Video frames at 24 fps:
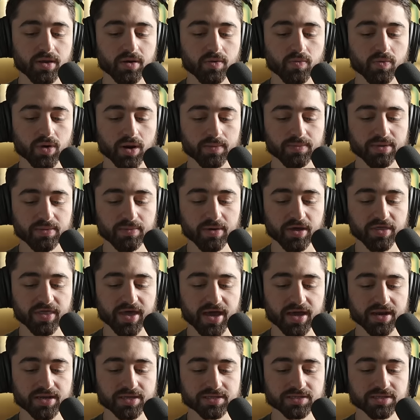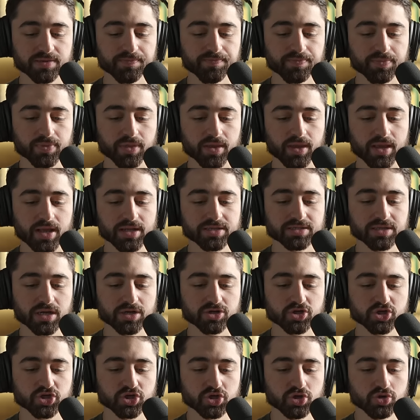what I mean by that is it's not
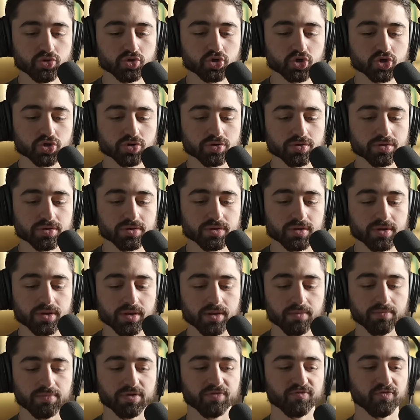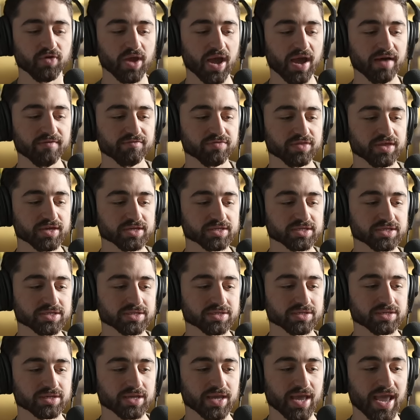just neutral, but if you have this
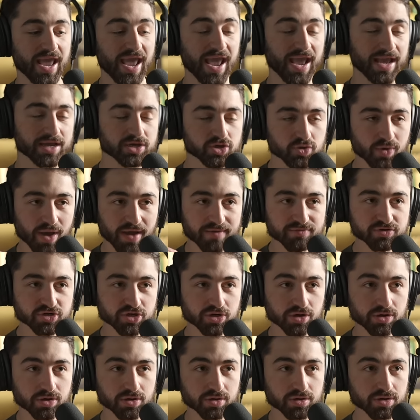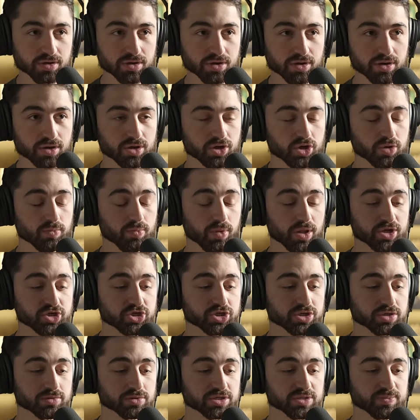and you have sugar, your blood
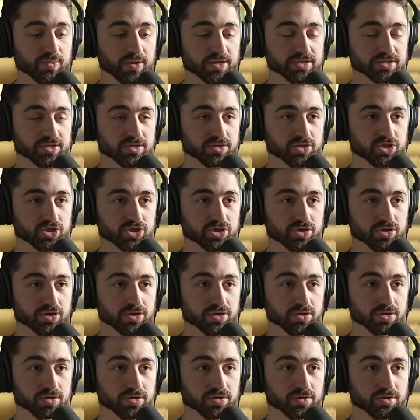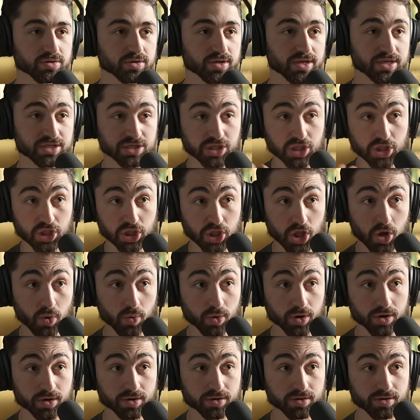sugar response to the sugar is
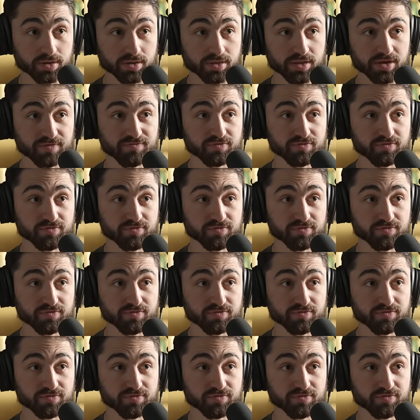lower than